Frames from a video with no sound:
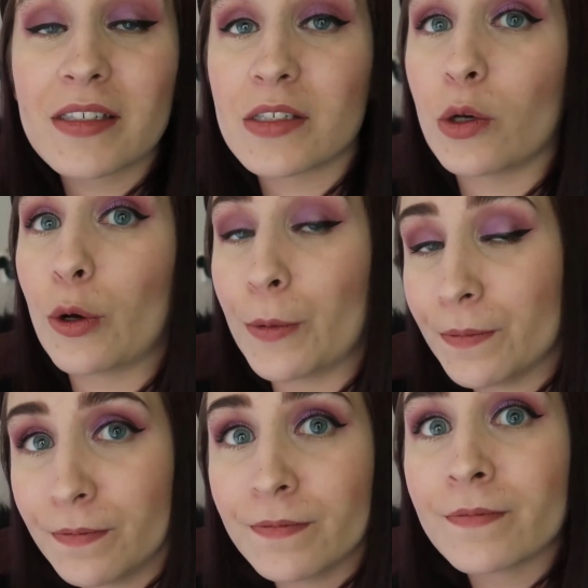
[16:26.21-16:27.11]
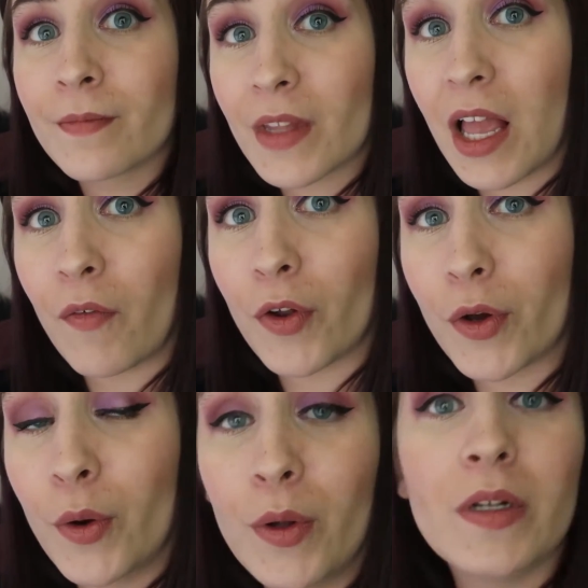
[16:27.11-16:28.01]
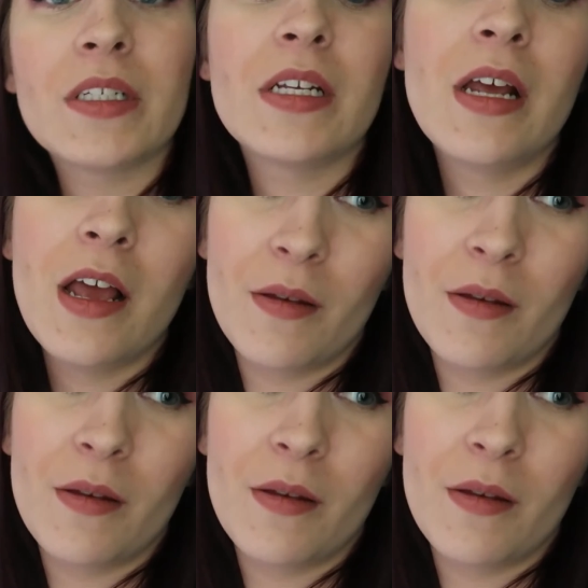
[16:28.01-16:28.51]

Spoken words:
So I've got a cold.